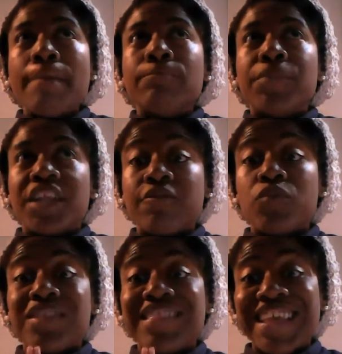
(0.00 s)
But if
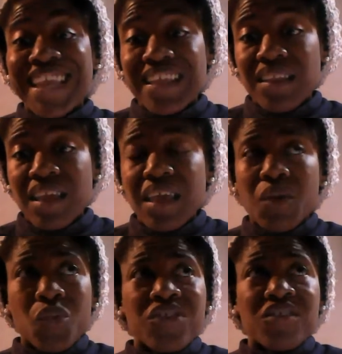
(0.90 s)
we didn't, it
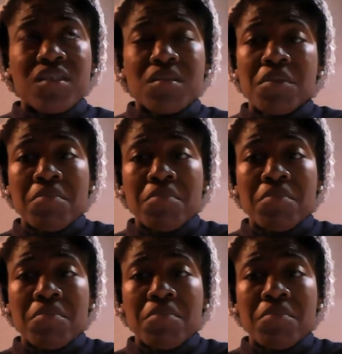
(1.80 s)
would still be